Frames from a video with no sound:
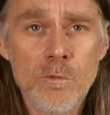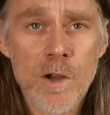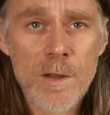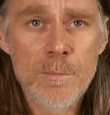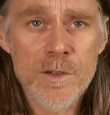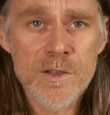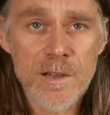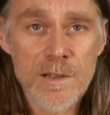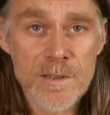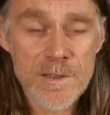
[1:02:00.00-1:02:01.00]
really
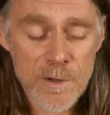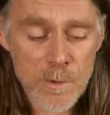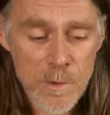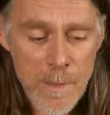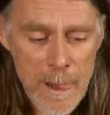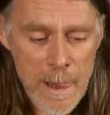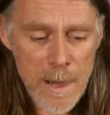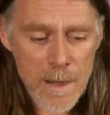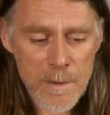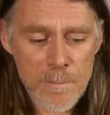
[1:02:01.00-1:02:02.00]
appreciate it. So
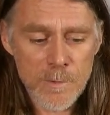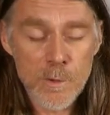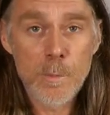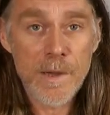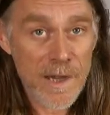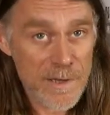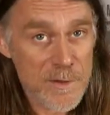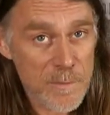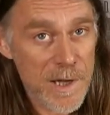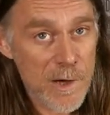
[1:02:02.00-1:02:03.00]
you'll be getting
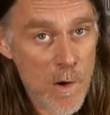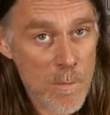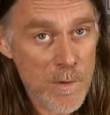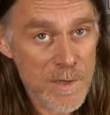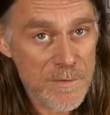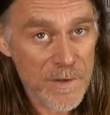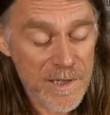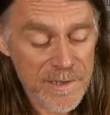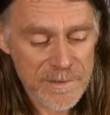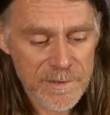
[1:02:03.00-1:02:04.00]
some hero points for
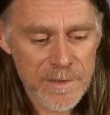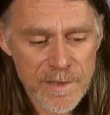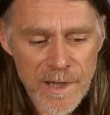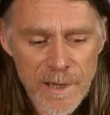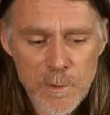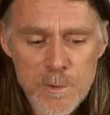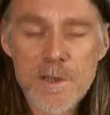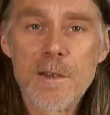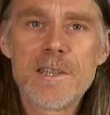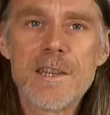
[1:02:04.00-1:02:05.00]
that. And
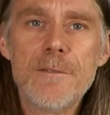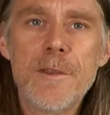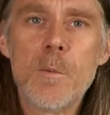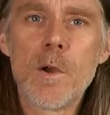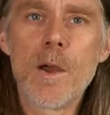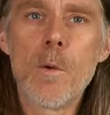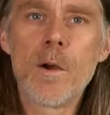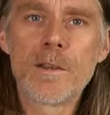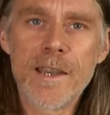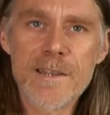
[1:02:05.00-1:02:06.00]
also
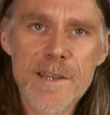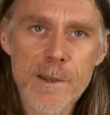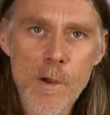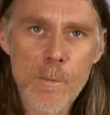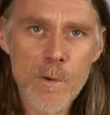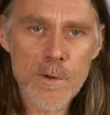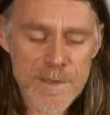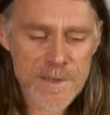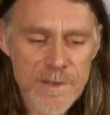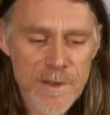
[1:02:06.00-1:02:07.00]
TV101 gets hero
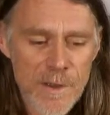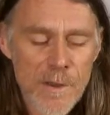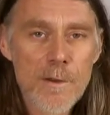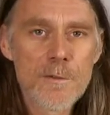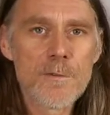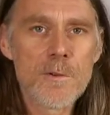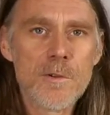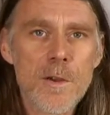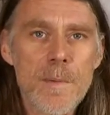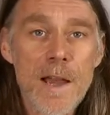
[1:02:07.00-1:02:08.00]
points
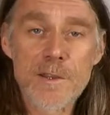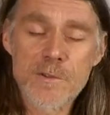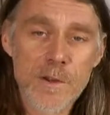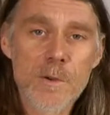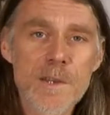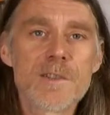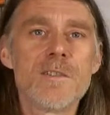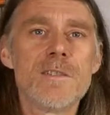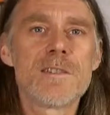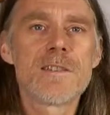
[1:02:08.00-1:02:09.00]
for answering
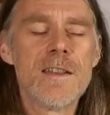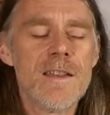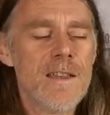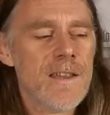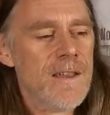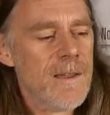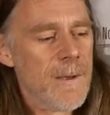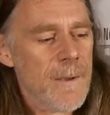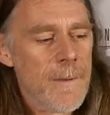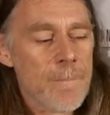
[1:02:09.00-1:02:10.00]
questions.
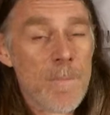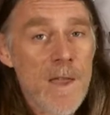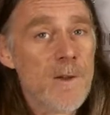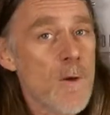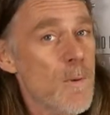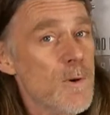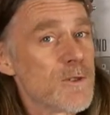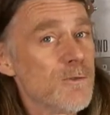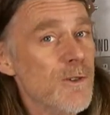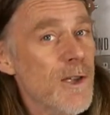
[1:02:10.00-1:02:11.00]
Hero
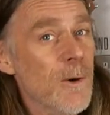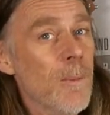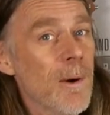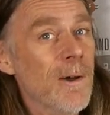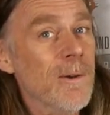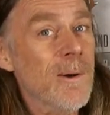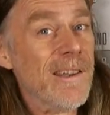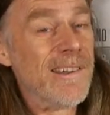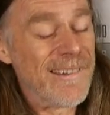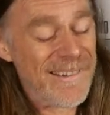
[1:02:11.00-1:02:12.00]
points are real, by the way.